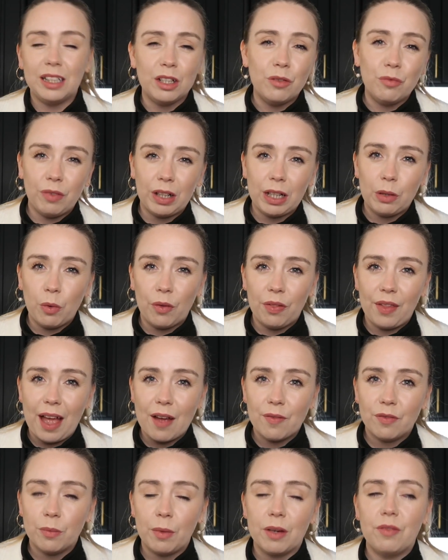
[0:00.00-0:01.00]
didn't really want
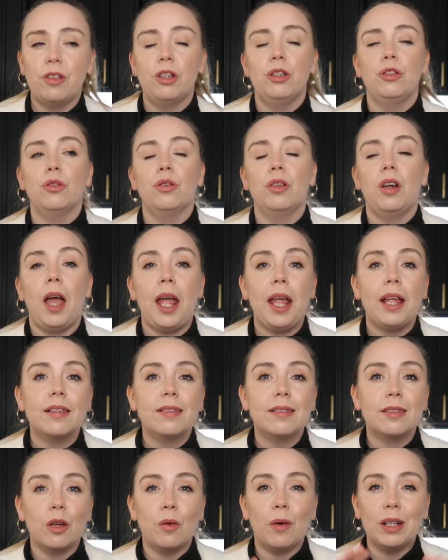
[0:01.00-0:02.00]
that for my front door light,
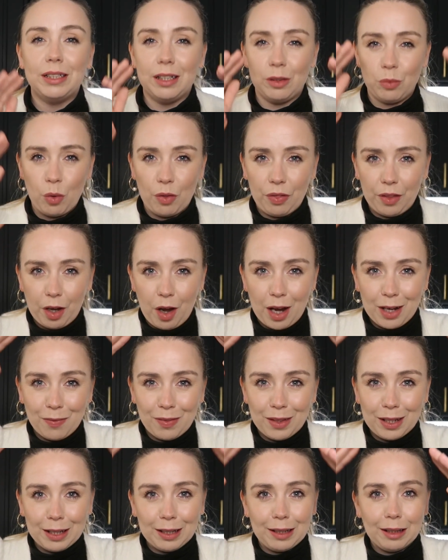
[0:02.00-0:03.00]
so I did want the kind
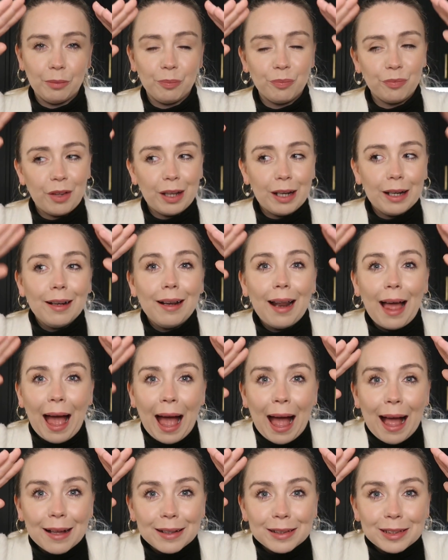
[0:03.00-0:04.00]
of the little
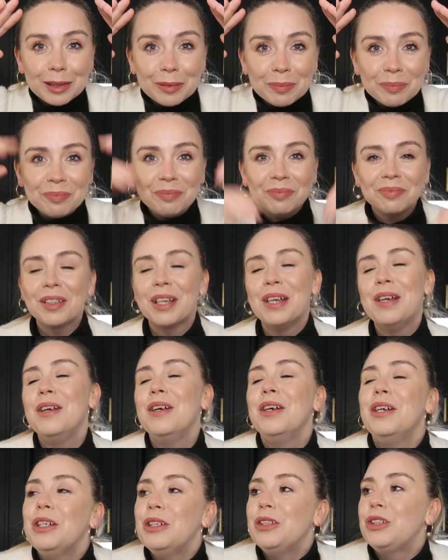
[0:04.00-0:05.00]
hat
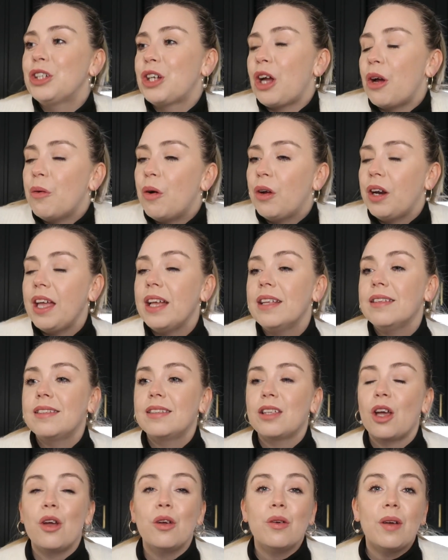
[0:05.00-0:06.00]
to go on it.
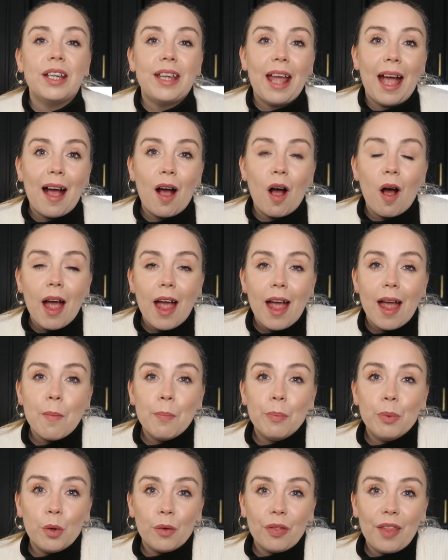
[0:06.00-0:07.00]
So yeah,
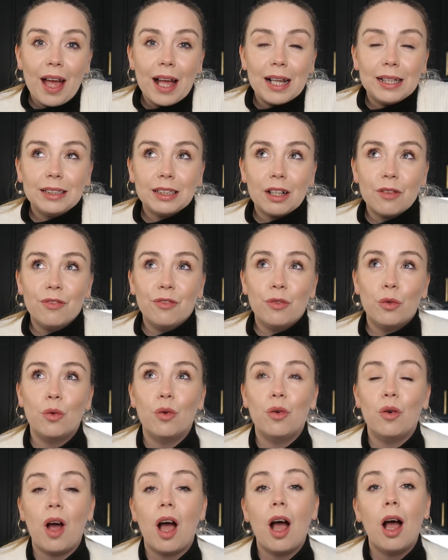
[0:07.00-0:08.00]
I bought that
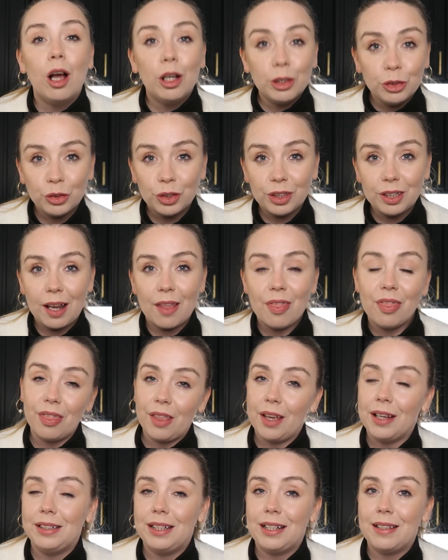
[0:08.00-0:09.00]
for
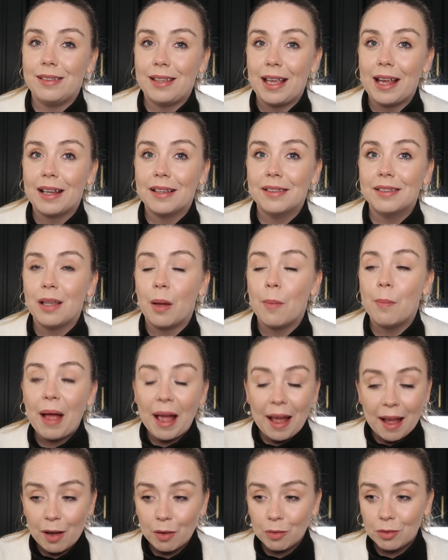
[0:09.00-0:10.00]

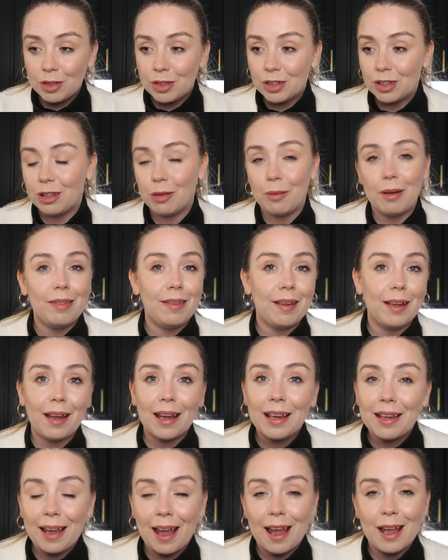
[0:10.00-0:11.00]
£136. So I
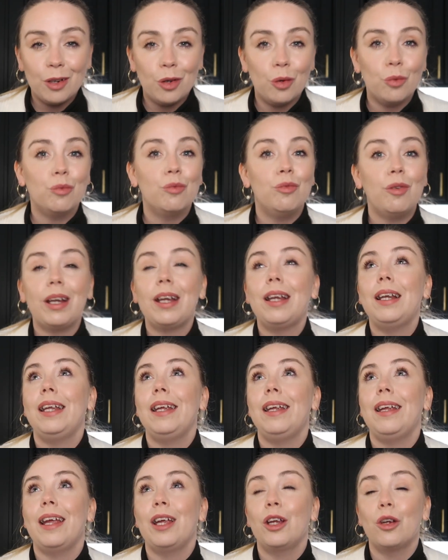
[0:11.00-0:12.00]
think, again,
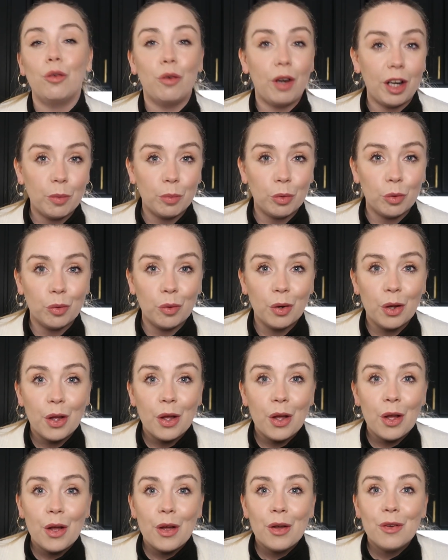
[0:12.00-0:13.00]
really incredible
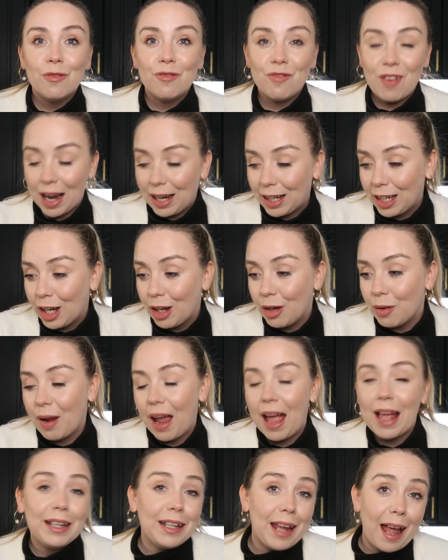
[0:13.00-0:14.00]
value,
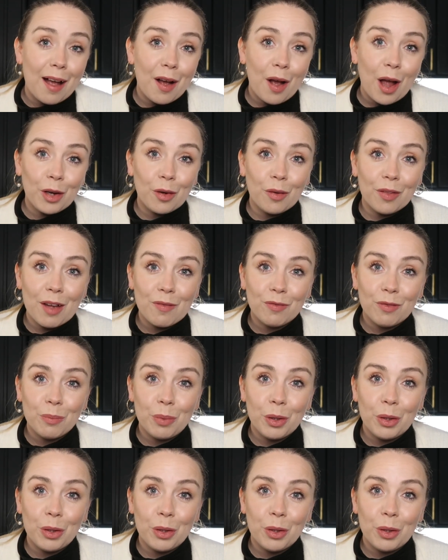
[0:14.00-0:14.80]
and yeah, I got that from